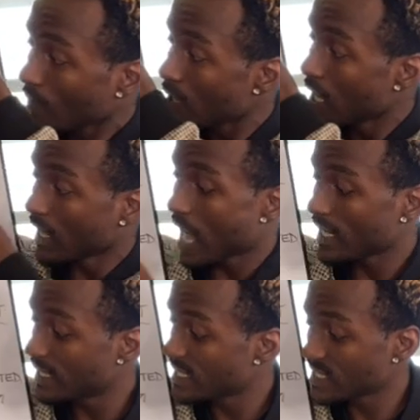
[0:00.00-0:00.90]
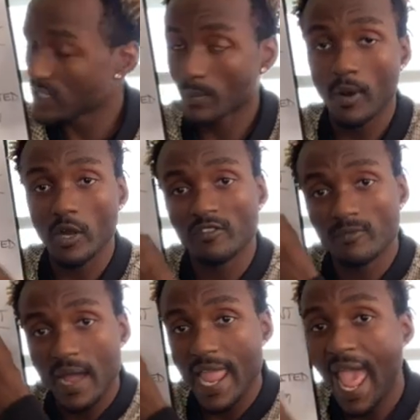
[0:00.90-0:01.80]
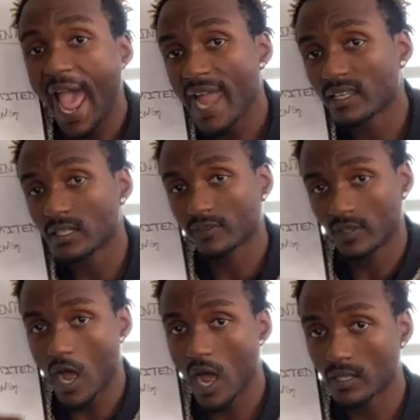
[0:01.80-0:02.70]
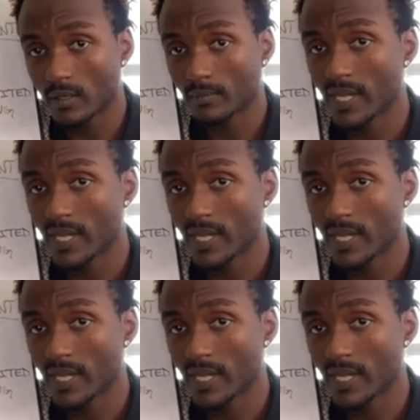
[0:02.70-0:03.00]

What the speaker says: A lot of this is a part of my active column.